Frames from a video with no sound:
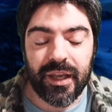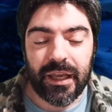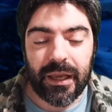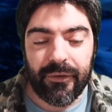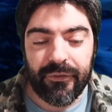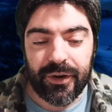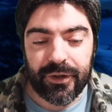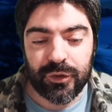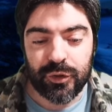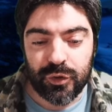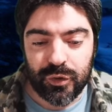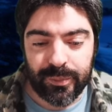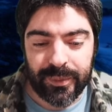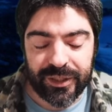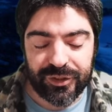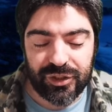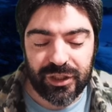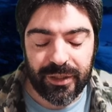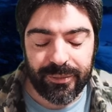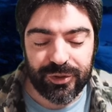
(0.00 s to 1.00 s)
If you're new to
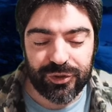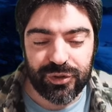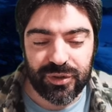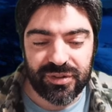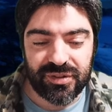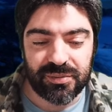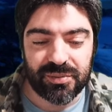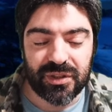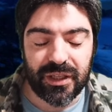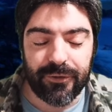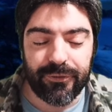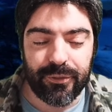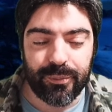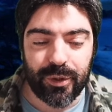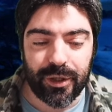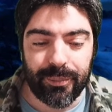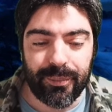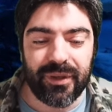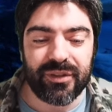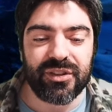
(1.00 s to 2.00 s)
my channel, make sure you subscribe for
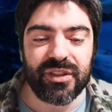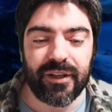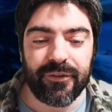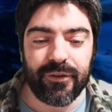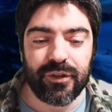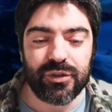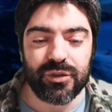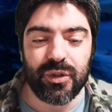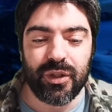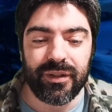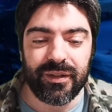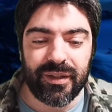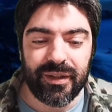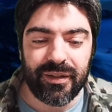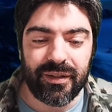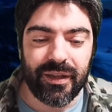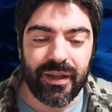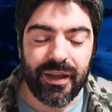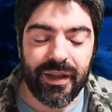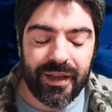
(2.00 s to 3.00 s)
more Marvel Strike Force
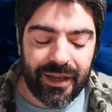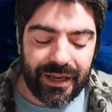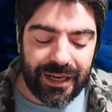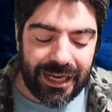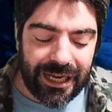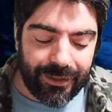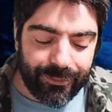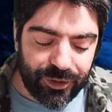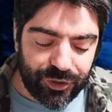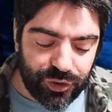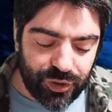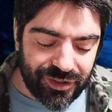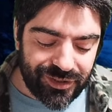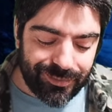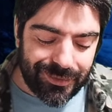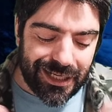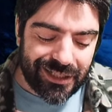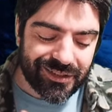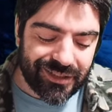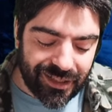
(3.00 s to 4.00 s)
content, and make sure you
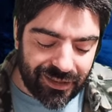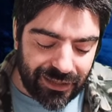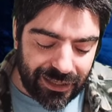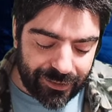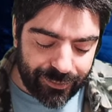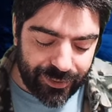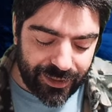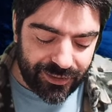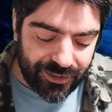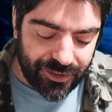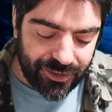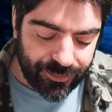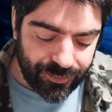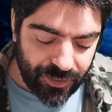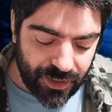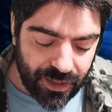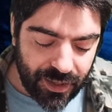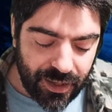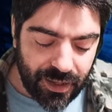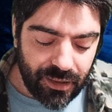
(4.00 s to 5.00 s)
smash that like
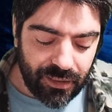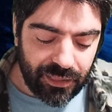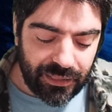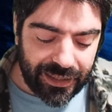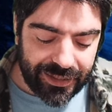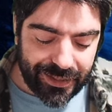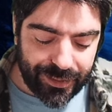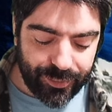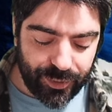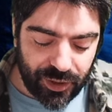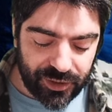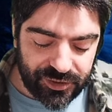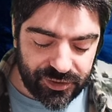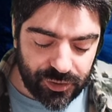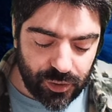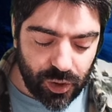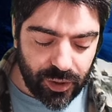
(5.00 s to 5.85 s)
button like a boss.